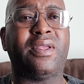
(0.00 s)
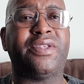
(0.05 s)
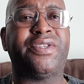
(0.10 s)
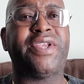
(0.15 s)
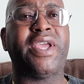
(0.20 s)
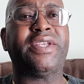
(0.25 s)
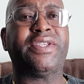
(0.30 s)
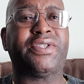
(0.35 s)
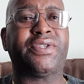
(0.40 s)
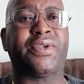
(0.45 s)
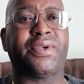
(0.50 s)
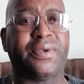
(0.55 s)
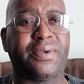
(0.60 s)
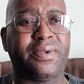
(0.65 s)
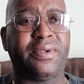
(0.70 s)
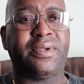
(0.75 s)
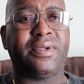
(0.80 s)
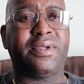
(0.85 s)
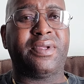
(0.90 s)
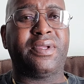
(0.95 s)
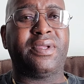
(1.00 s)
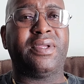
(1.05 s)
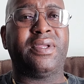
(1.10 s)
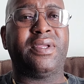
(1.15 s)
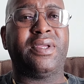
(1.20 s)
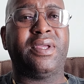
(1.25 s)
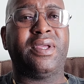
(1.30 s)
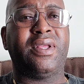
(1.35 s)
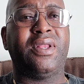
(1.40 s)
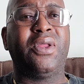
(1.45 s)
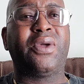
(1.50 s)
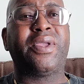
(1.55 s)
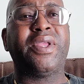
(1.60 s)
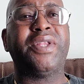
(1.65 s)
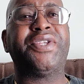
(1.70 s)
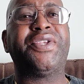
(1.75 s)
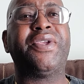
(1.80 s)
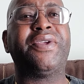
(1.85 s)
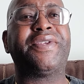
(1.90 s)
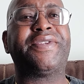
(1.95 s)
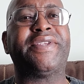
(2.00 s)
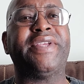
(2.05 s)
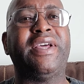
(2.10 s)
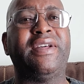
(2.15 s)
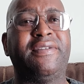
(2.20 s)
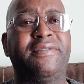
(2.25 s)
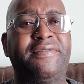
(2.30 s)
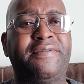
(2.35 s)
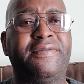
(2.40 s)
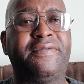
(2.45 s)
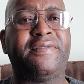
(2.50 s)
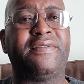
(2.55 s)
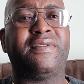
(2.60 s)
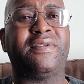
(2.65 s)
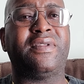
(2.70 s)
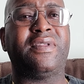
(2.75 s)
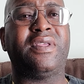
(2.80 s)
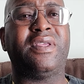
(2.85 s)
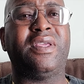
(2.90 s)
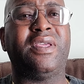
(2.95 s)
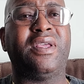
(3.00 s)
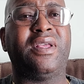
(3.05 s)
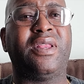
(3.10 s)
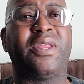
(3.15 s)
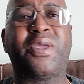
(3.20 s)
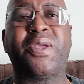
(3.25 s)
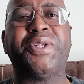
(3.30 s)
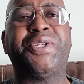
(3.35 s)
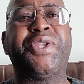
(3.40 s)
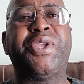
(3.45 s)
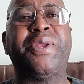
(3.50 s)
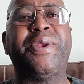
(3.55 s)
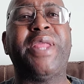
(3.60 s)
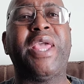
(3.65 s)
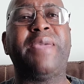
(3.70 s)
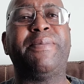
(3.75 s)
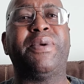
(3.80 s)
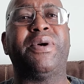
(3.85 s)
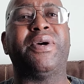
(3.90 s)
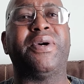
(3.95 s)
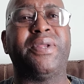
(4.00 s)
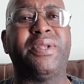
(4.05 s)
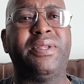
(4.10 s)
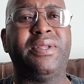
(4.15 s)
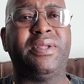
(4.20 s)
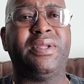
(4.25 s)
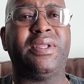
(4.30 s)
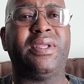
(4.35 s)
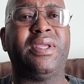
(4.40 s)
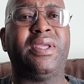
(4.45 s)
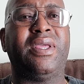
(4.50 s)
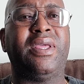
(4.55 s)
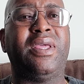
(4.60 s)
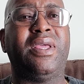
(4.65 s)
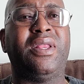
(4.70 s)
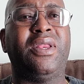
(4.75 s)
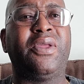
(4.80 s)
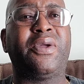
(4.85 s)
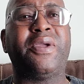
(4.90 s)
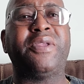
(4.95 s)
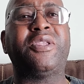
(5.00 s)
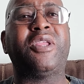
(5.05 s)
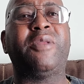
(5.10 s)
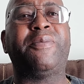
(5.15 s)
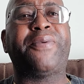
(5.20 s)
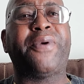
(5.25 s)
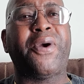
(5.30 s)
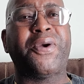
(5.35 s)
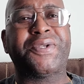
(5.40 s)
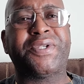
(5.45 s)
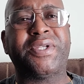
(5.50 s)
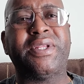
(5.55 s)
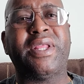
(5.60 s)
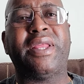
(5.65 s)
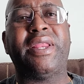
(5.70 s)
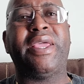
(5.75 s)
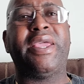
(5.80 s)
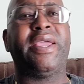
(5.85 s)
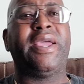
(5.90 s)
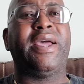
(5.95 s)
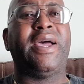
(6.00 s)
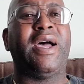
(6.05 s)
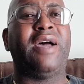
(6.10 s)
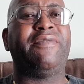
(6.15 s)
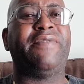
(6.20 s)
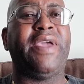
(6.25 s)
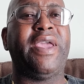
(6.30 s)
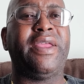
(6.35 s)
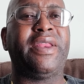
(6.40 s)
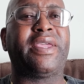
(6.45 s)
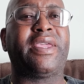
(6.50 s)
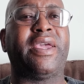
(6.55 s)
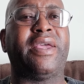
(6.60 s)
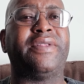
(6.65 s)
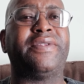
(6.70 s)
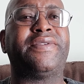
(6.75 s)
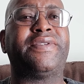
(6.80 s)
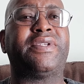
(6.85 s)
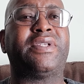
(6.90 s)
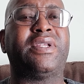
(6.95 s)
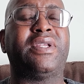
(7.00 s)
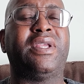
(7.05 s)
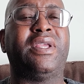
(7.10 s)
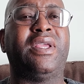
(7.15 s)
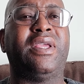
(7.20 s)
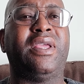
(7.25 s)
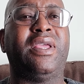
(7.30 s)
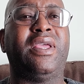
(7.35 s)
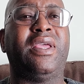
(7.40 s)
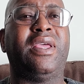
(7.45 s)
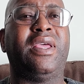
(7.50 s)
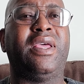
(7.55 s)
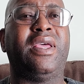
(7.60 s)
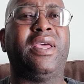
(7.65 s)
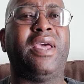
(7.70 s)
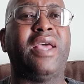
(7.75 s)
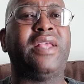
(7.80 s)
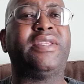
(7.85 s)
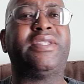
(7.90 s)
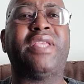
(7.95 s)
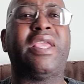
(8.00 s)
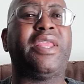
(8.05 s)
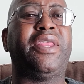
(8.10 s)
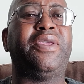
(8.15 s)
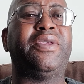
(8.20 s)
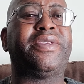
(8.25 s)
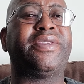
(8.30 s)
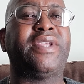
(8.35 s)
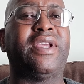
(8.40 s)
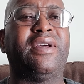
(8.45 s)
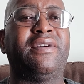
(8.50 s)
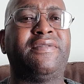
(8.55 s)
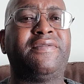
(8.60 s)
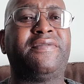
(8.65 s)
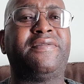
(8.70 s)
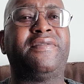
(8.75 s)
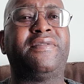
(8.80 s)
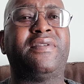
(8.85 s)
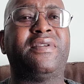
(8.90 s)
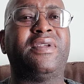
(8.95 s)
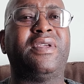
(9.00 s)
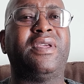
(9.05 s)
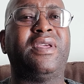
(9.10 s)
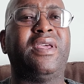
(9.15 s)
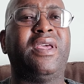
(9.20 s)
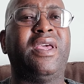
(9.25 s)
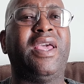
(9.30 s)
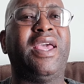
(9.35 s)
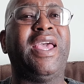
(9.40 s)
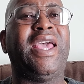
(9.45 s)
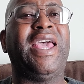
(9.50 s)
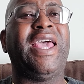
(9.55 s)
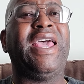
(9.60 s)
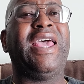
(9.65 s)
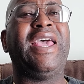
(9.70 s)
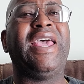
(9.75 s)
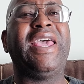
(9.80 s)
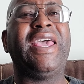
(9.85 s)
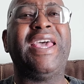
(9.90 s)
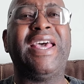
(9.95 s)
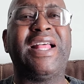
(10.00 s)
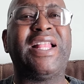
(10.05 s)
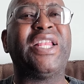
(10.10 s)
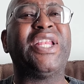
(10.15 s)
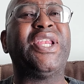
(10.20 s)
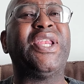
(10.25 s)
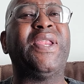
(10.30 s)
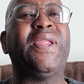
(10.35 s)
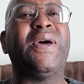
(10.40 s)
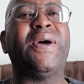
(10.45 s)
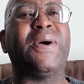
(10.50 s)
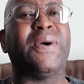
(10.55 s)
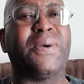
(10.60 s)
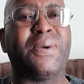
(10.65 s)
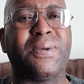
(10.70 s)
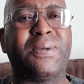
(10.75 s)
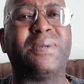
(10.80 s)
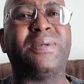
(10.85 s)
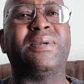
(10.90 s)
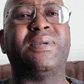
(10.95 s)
gesture, look into yourself. Look into your neighborhood. Look into the person that they have hate against. And say to yourself, hell no.